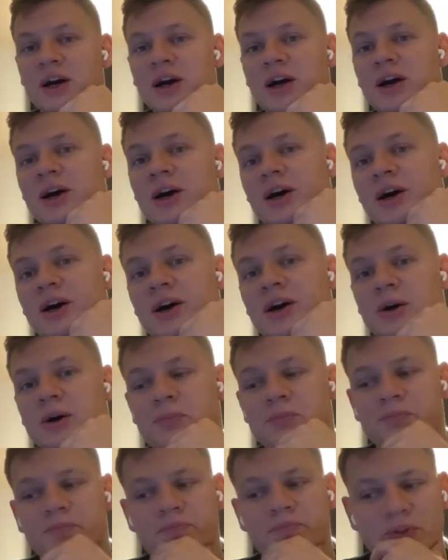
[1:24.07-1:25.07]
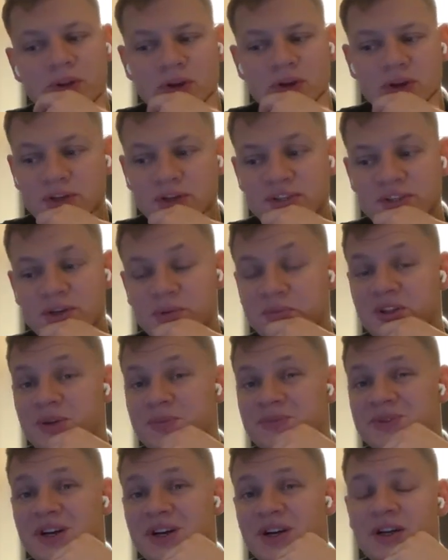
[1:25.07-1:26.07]
Uh, some
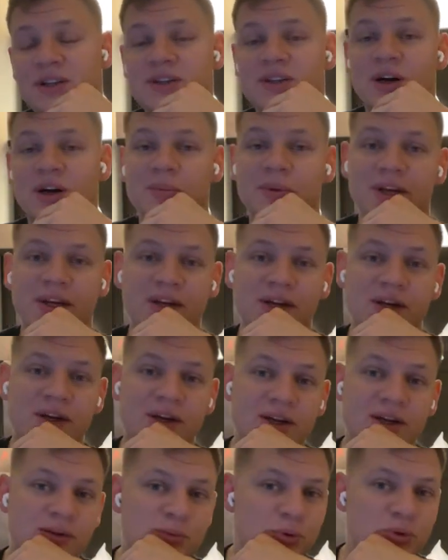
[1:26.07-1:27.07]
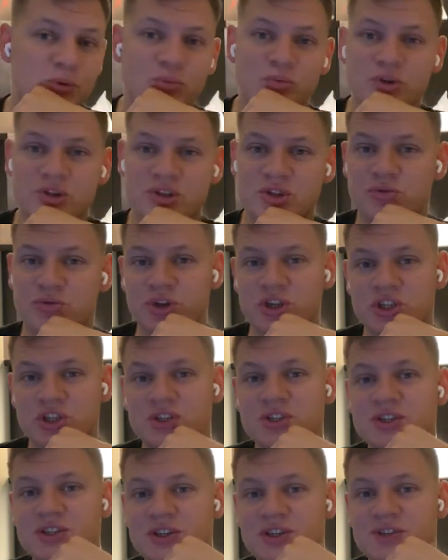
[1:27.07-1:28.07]
teams are not coming and with
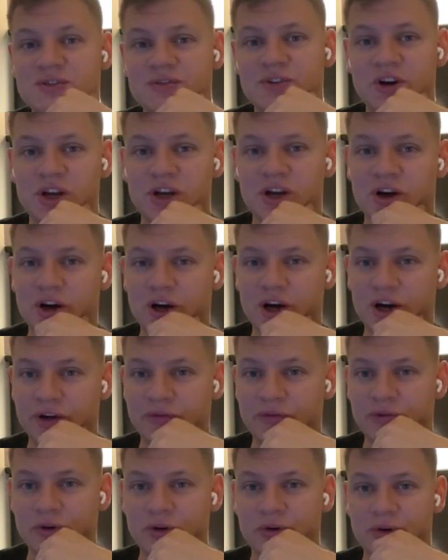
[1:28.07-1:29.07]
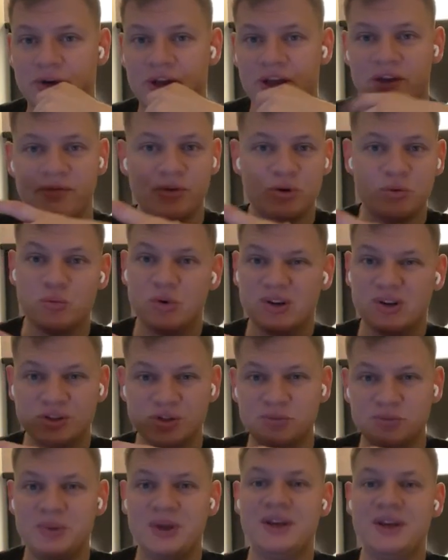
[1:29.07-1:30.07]
restrictions it's very hard for everyone
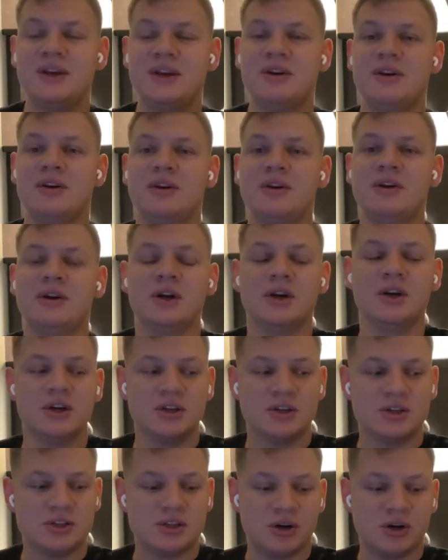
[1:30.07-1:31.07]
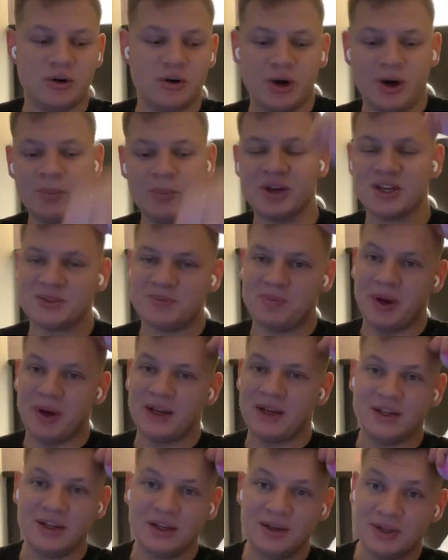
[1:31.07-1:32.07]
to be here so i'm
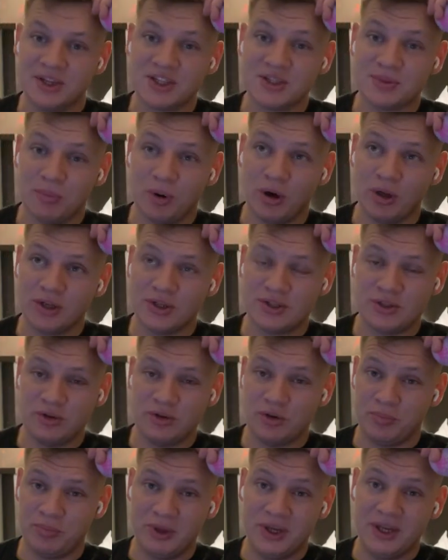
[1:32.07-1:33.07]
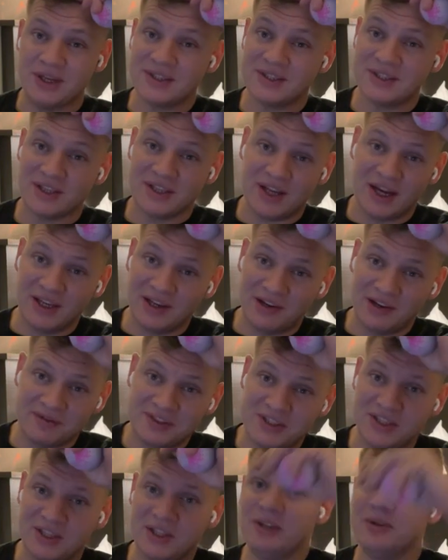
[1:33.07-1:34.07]
expecting the smallest europeans that i have
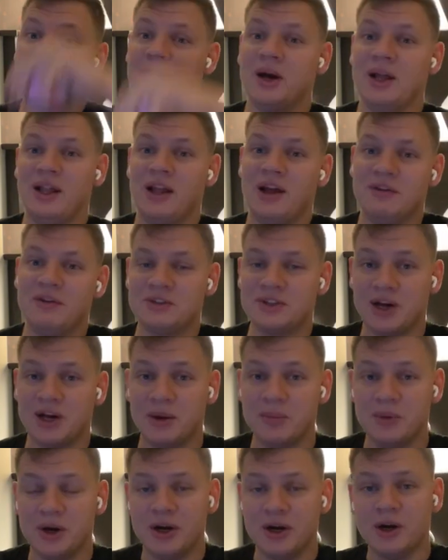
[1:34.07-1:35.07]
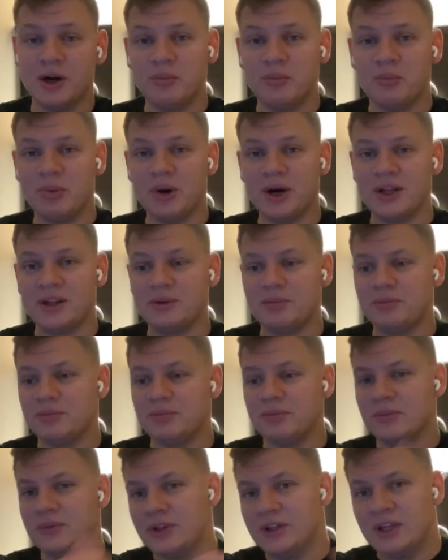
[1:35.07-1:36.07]
seen in my lifetime but
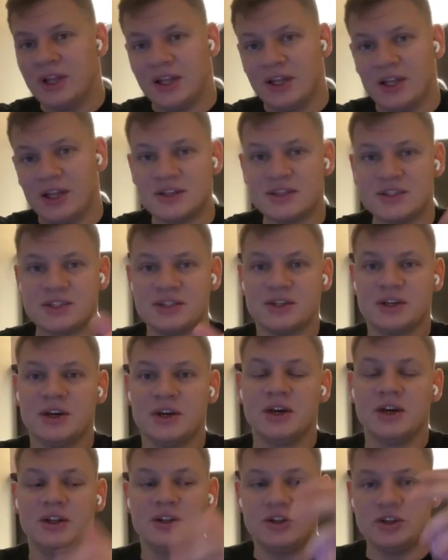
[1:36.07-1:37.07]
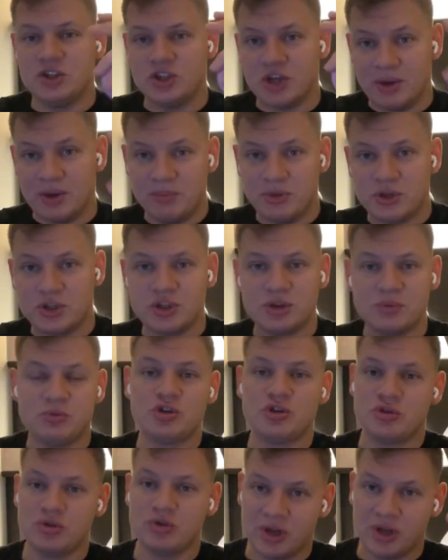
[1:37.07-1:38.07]
nonetheless the championship
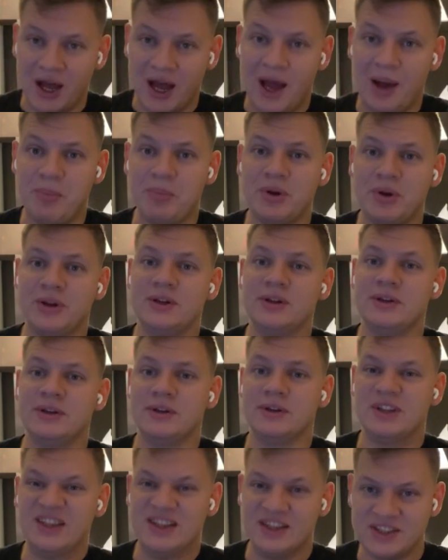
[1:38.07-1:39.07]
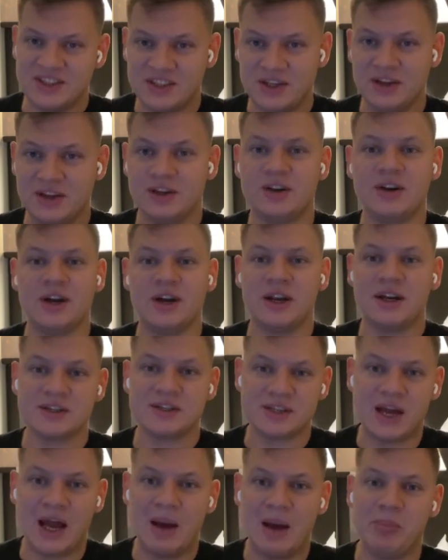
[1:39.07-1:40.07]
should happen this year and
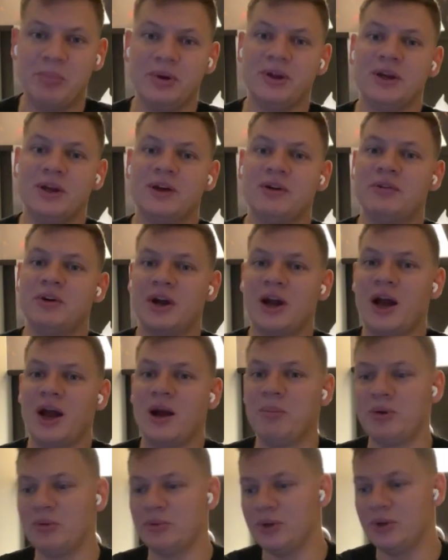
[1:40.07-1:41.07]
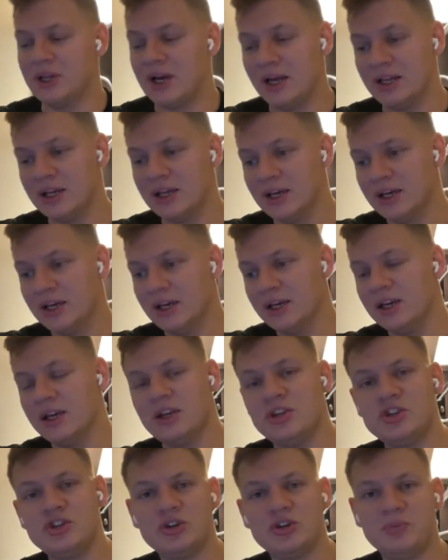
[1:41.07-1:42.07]
it's happening and we're happy with that
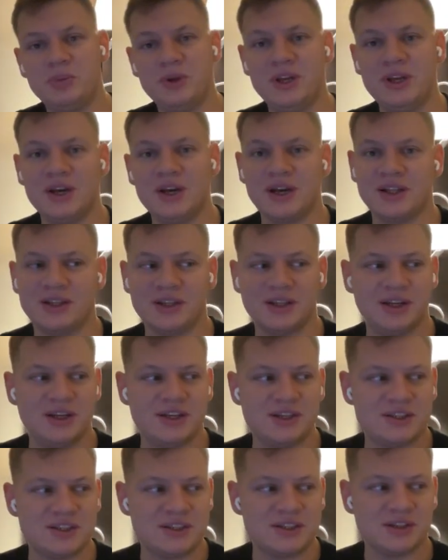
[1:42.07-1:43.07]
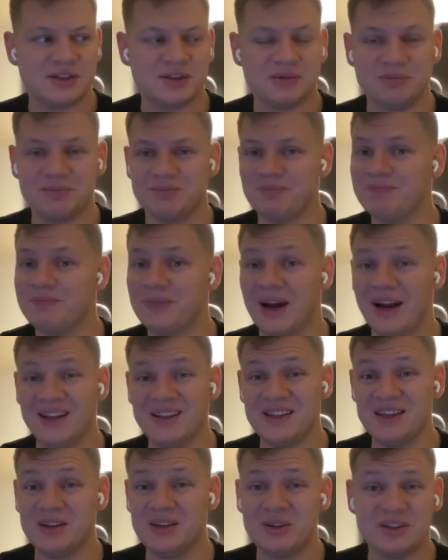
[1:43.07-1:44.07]
it should be at least i
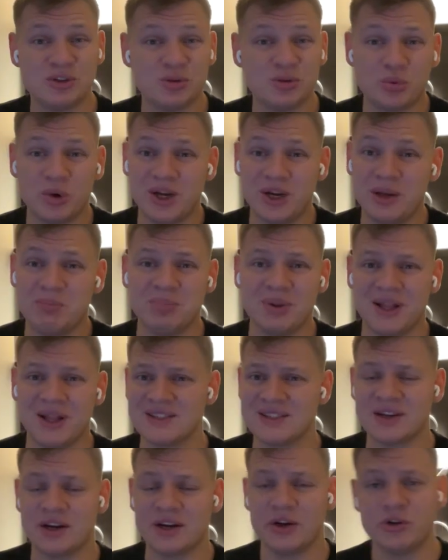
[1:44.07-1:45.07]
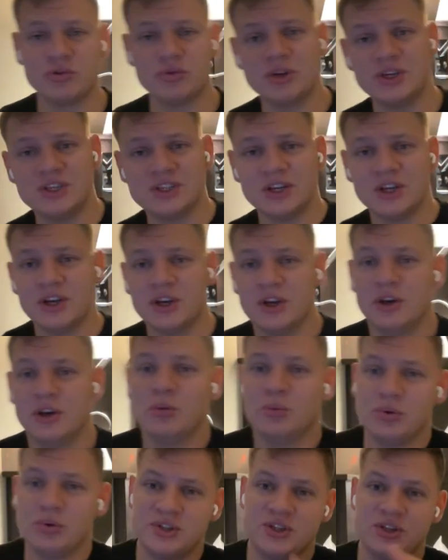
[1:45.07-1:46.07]
think 20 plus countries
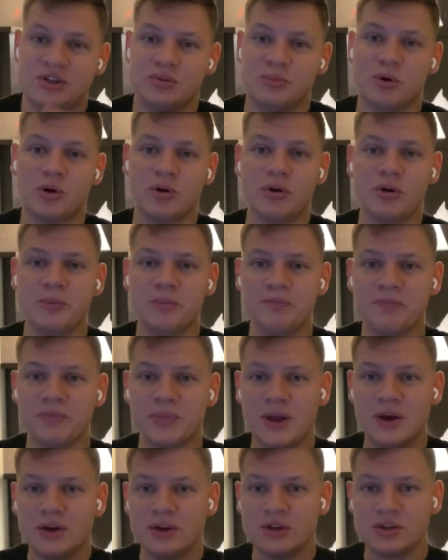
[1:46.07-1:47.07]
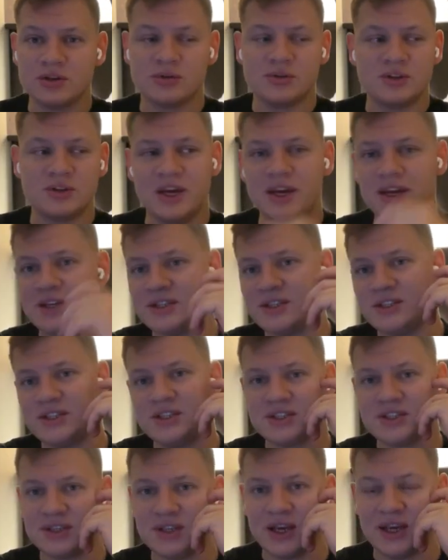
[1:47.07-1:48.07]
we'll see tomorrow so today is
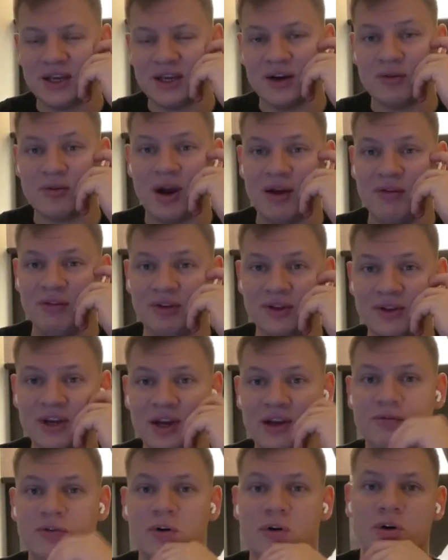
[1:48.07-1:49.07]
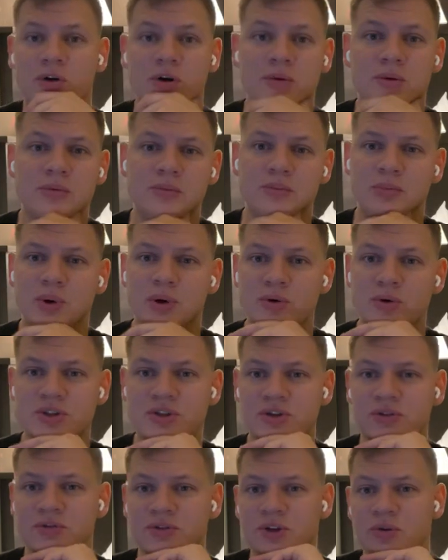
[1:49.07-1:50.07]
just like arrival day for
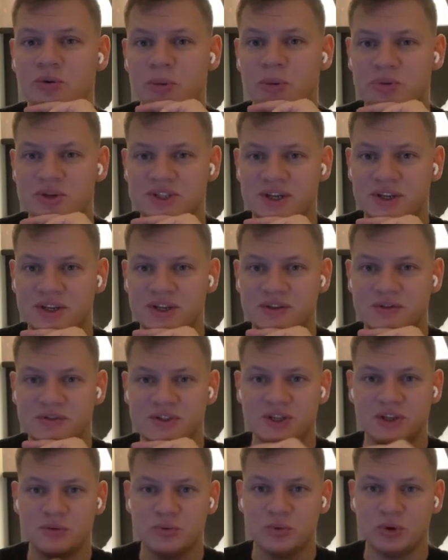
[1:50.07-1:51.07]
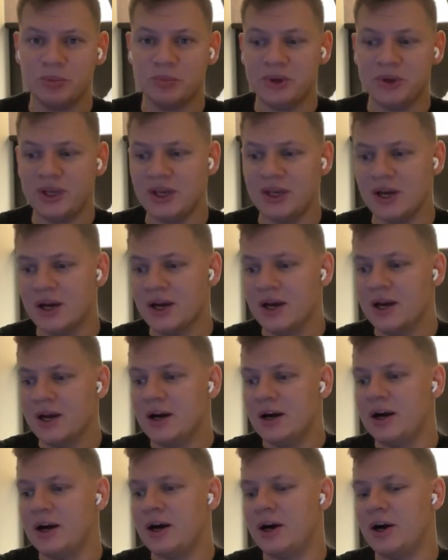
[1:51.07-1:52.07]
most of the representatives that will be
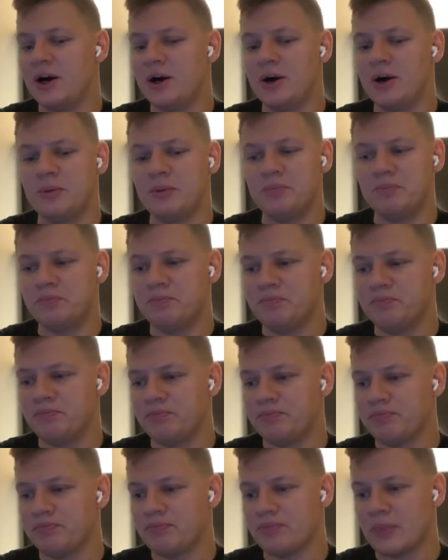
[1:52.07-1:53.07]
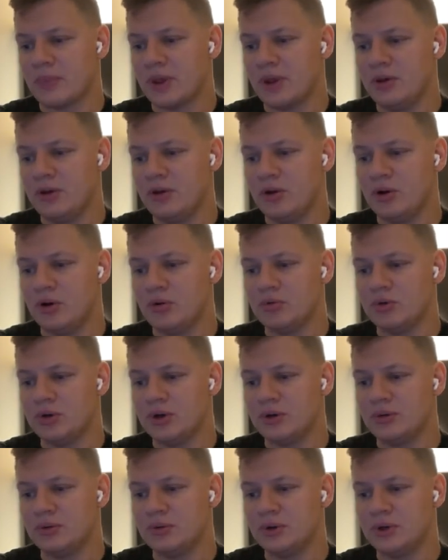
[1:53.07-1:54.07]
um, you know
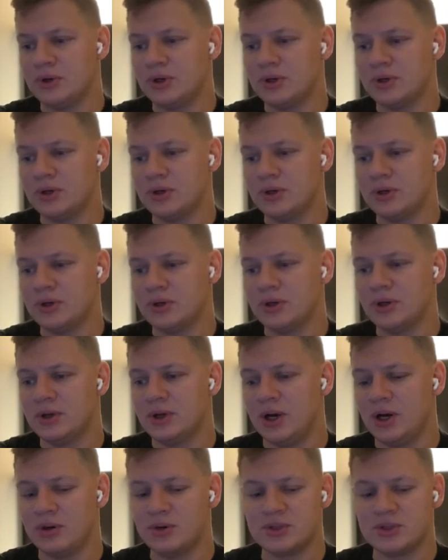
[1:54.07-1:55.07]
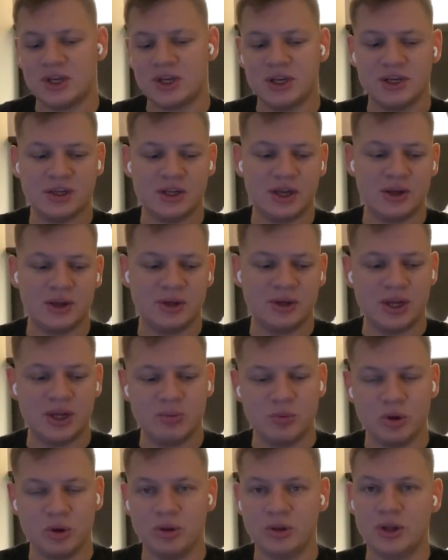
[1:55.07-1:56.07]
how to say they they
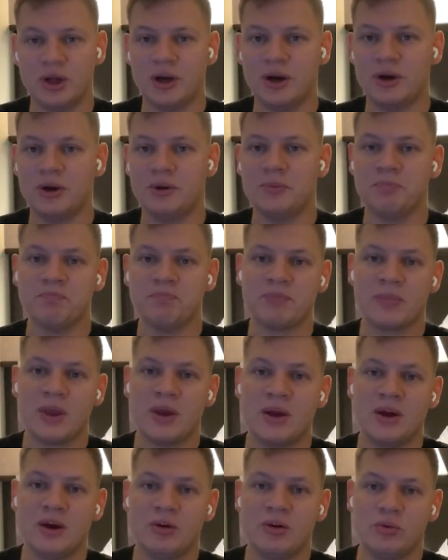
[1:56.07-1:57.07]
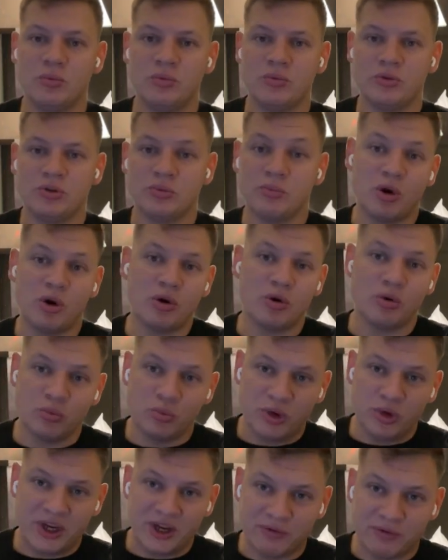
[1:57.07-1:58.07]
will uh, tomorrow
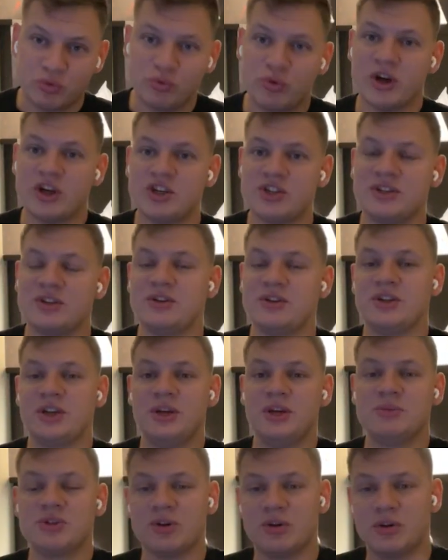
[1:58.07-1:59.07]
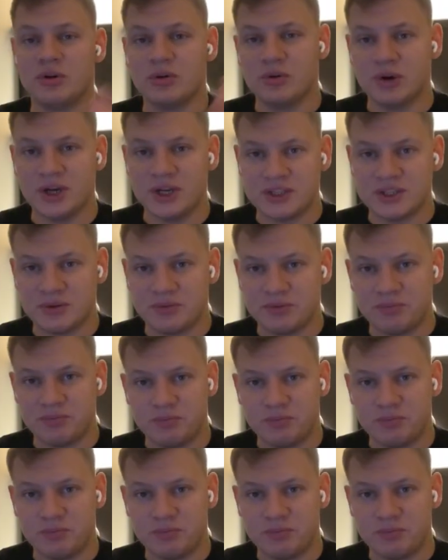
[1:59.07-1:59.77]
we have to register team so as a